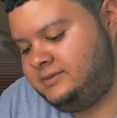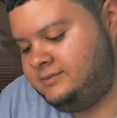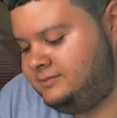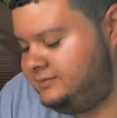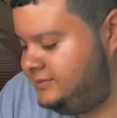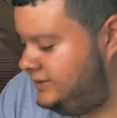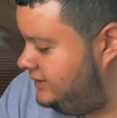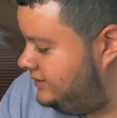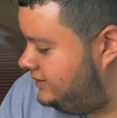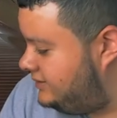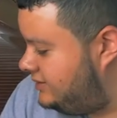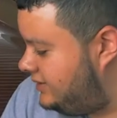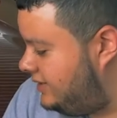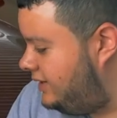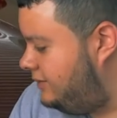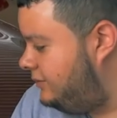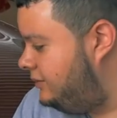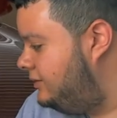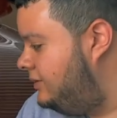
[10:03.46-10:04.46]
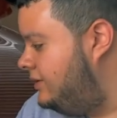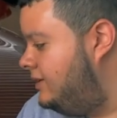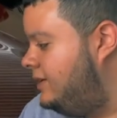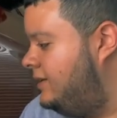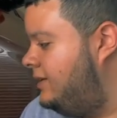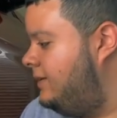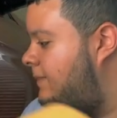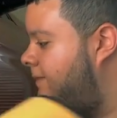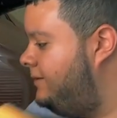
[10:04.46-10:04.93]
in the towel.
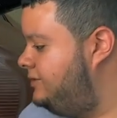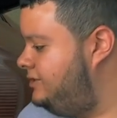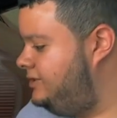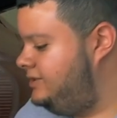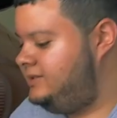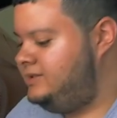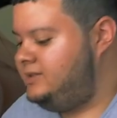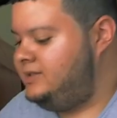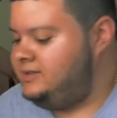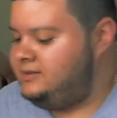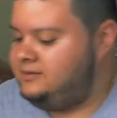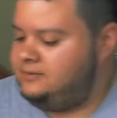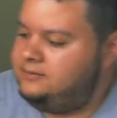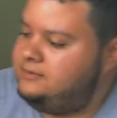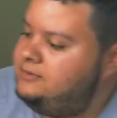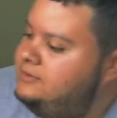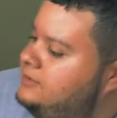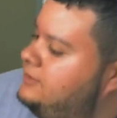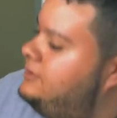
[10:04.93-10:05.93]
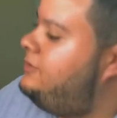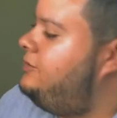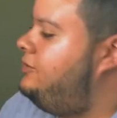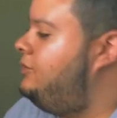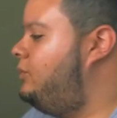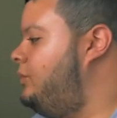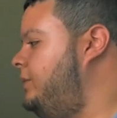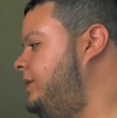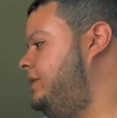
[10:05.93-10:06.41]
Just give the
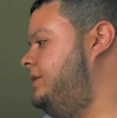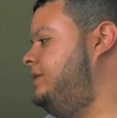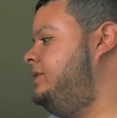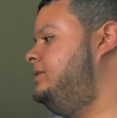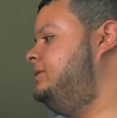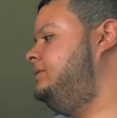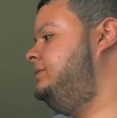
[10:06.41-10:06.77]
wheel